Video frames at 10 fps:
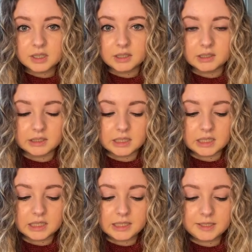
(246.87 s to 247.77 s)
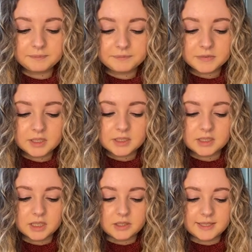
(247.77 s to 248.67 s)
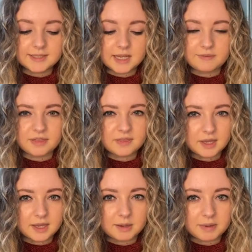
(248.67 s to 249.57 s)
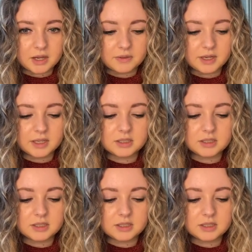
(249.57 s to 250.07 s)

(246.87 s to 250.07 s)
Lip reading: Okay, so let's have a think about that.